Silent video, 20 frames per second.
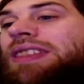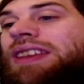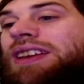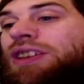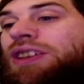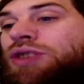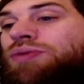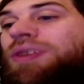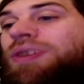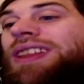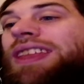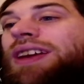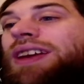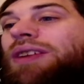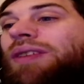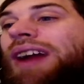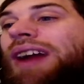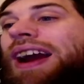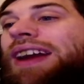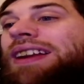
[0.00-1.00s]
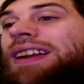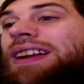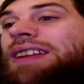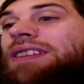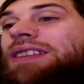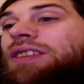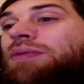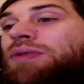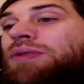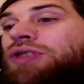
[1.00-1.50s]
I think it's really great
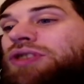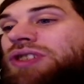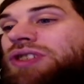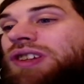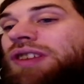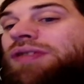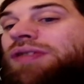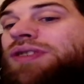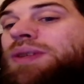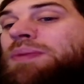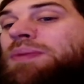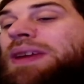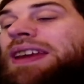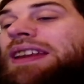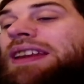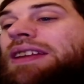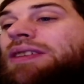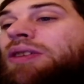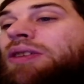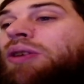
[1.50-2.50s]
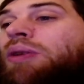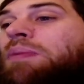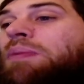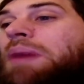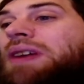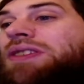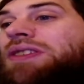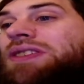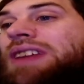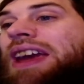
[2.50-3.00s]
and deserves to be in
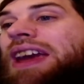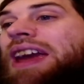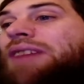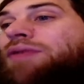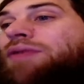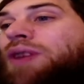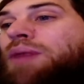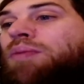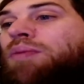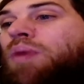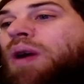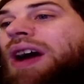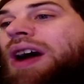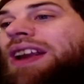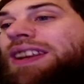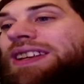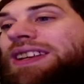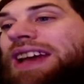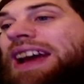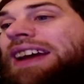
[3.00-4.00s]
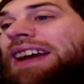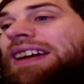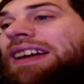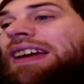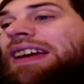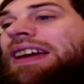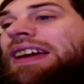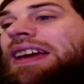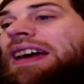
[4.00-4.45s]
almost every white deck